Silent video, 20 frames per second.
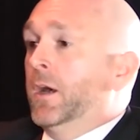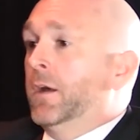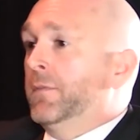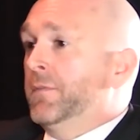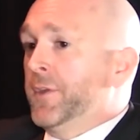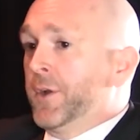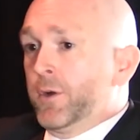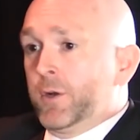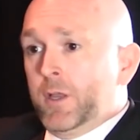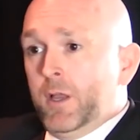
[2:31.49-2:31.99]

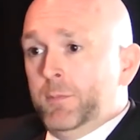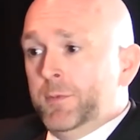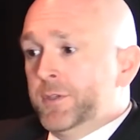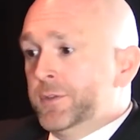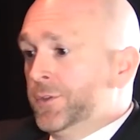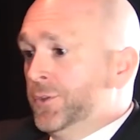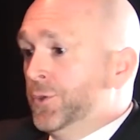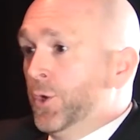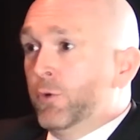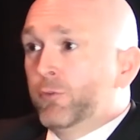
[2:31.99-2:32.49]
They're
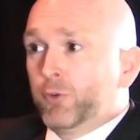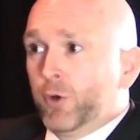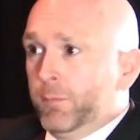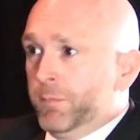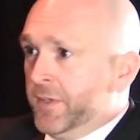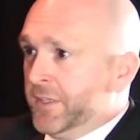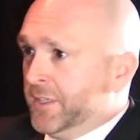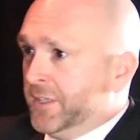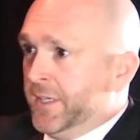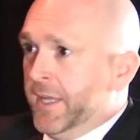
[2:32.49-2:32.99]
coming, from
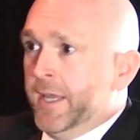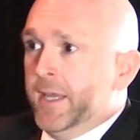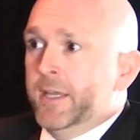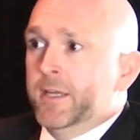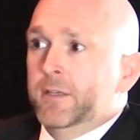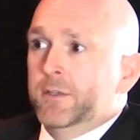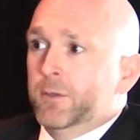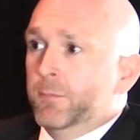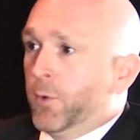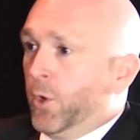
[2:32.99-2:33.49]
the
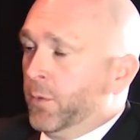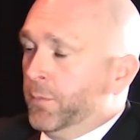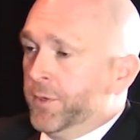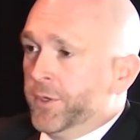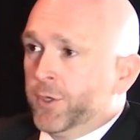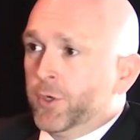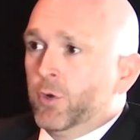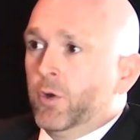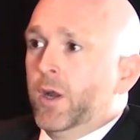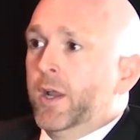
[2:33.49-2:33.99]
state, Department
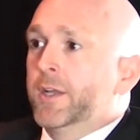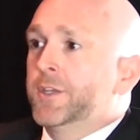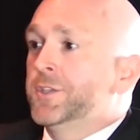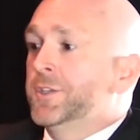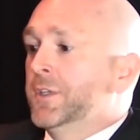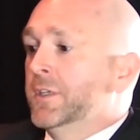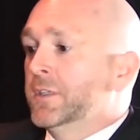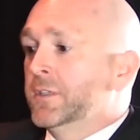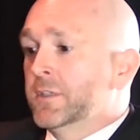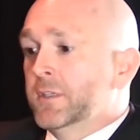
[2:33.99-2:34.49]
of
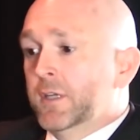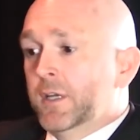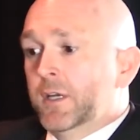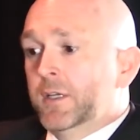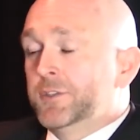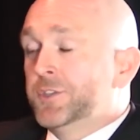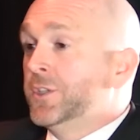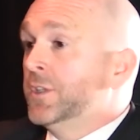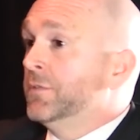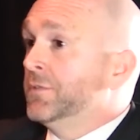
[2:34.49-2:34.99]
Corrections,
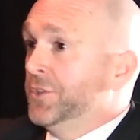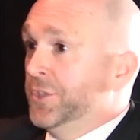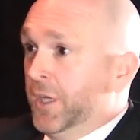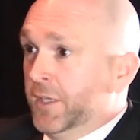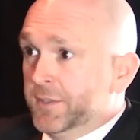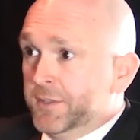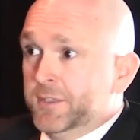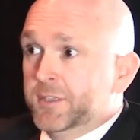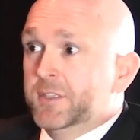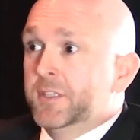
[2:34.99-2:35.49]
chief
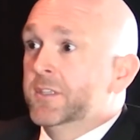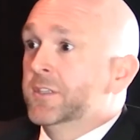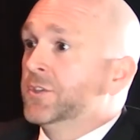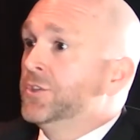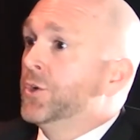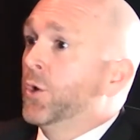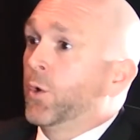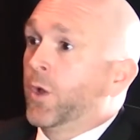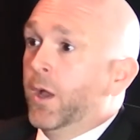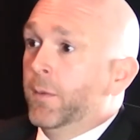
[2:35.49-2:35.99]
justices,
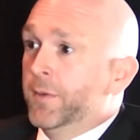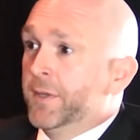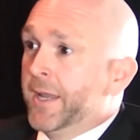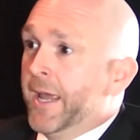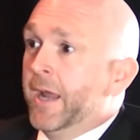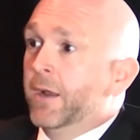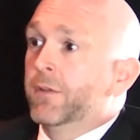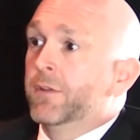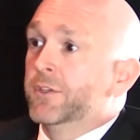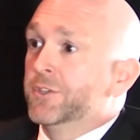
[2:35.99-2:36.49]
coming
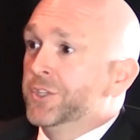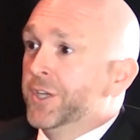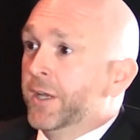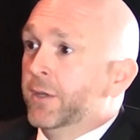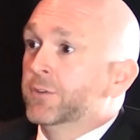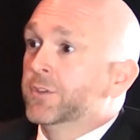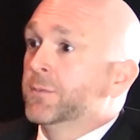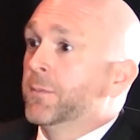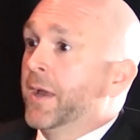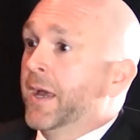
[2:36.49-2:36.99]
down to the
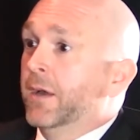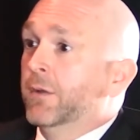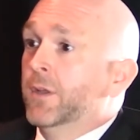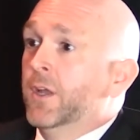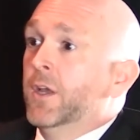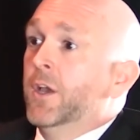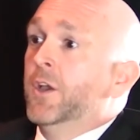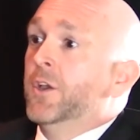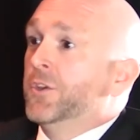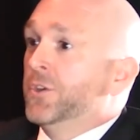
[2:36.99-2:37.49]
jails about,
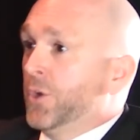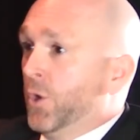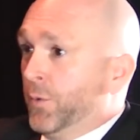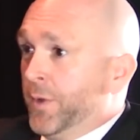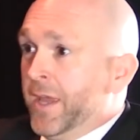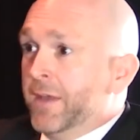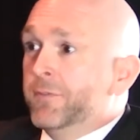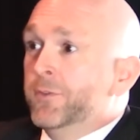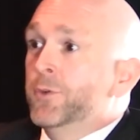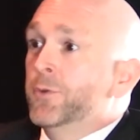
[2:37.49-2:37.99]
we
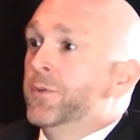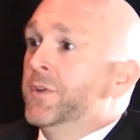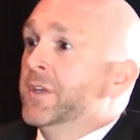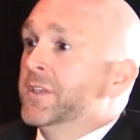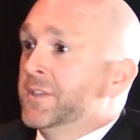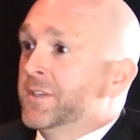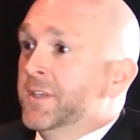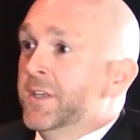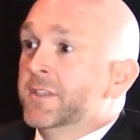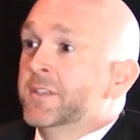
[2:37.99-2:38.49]
have to do
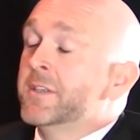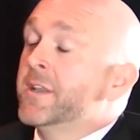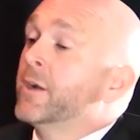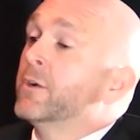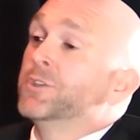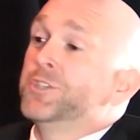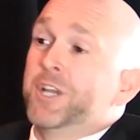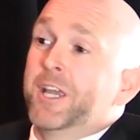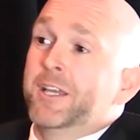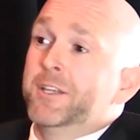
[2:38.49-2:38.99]
this, and they're
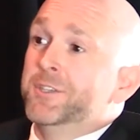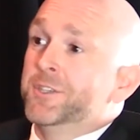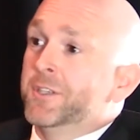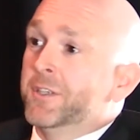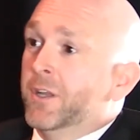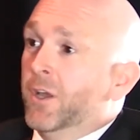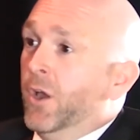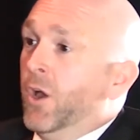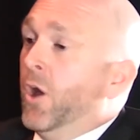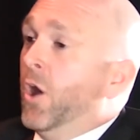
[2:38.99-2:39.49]
changing
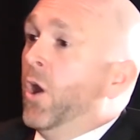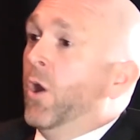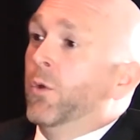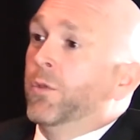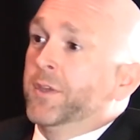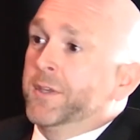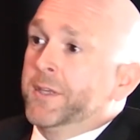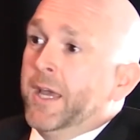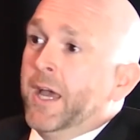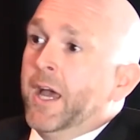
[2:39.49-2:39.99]
all
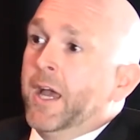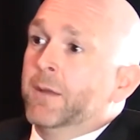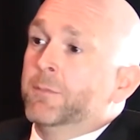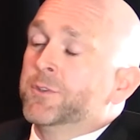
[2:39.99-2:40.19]
the time.